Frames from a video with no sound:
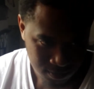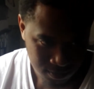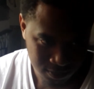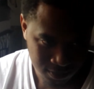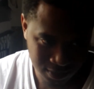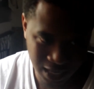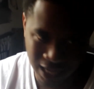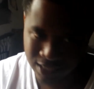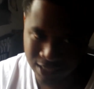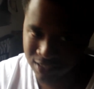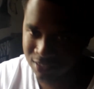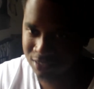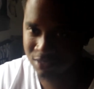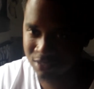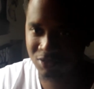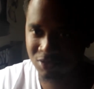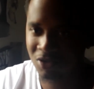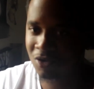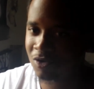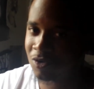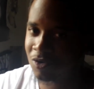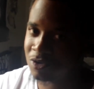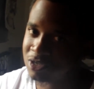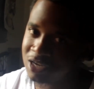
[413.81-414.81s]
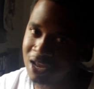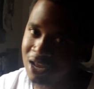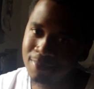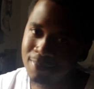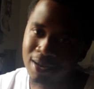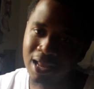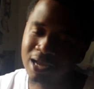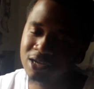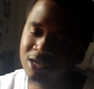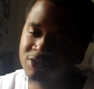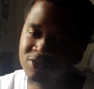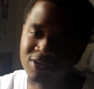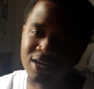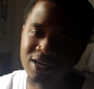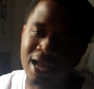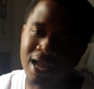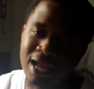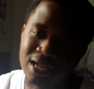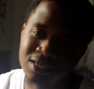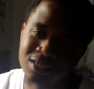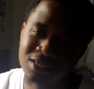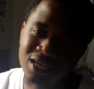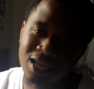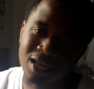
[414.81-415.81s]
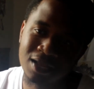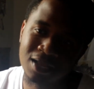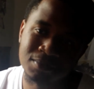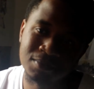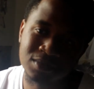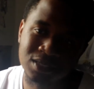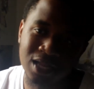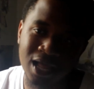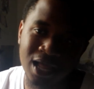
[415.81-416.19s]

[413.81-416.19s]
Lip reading: not to throw no shade, but like a Trinidad James.